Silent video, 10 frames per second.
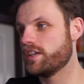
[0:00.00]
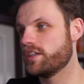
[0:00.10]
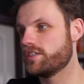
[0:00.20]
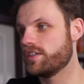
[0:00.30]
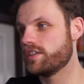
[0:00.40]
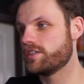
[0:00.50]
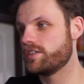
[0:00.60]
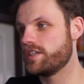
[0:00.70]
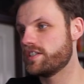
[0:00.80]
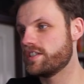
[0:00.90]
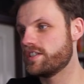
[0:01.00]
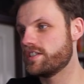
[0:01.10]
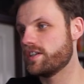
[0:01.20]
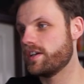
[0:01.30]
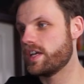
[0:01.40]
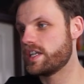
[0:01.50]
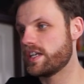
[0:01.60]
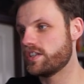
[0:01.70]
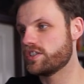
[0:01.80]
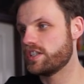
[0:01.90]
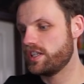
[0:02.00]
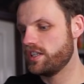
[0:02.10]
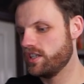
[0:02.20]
So this is essentially